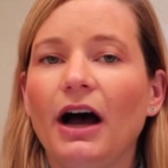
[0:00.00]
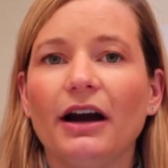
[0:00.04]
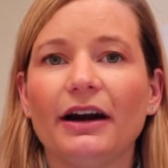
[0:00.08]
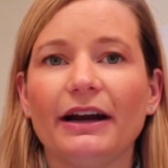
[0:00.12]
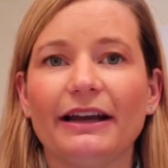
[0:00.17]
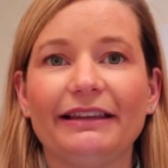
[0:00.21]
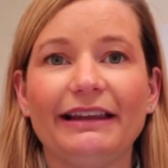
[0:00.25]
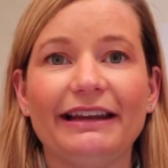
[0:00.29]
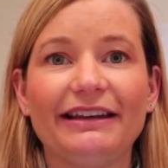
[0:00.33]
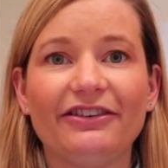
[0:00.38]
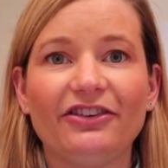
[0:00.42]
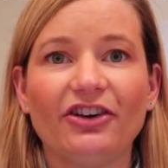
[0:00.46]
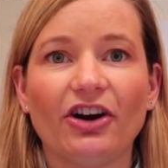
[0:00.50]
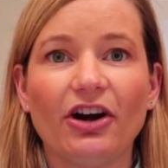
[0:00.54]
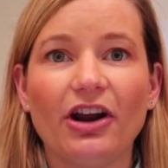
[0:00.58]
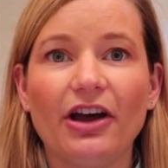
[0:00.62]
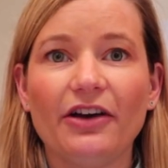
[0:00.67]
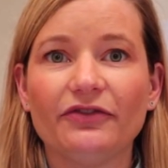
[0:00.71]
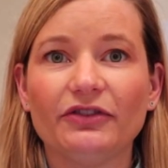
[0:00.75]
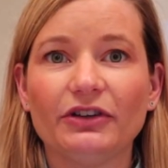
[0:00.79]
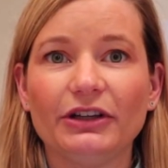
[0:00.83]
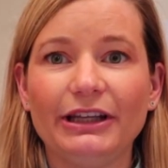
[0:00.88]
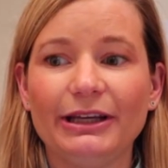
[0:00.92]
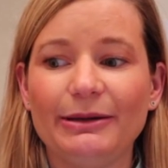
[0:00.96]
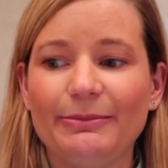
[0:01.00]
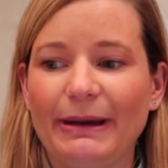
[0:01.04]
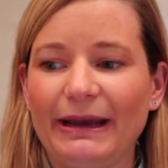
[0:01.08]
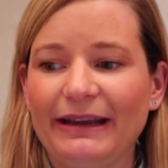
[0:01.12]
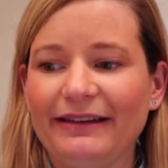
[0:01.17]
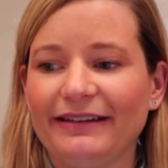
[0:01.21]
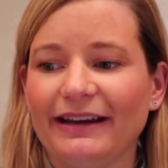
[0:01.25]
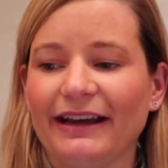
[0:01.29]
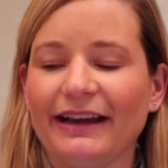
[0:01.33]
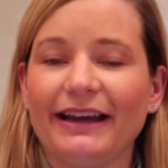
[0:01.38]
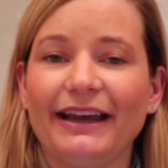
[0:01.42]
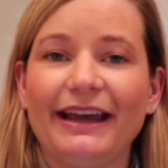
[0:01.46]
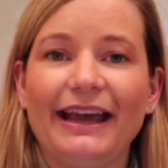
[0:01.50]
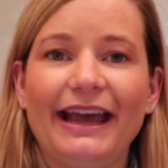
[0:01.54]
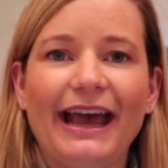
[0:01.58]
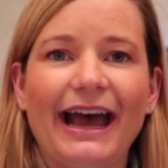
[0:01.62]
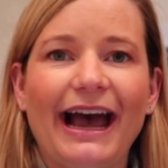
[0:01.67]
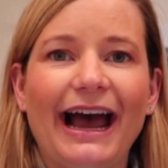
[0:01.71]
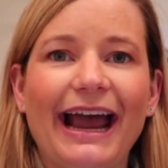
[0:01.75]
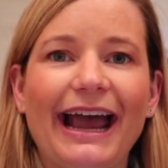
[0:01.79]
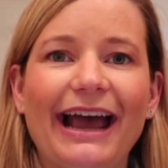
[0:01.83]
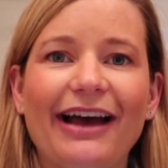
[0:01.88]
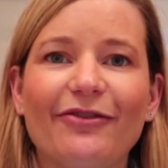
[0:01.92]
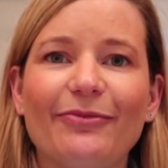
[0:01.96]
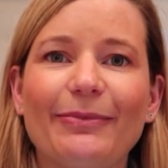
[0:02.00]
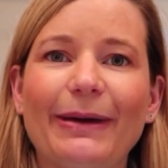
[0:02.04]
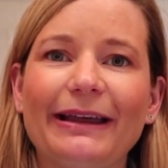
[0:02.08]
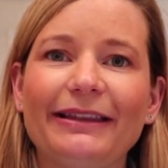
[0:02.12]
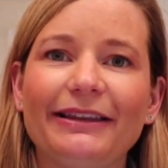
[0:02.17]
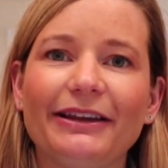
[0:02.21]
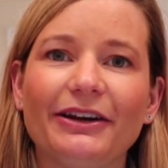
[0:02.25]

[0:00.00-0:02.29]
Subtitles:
All right, let's start off really basic. I have my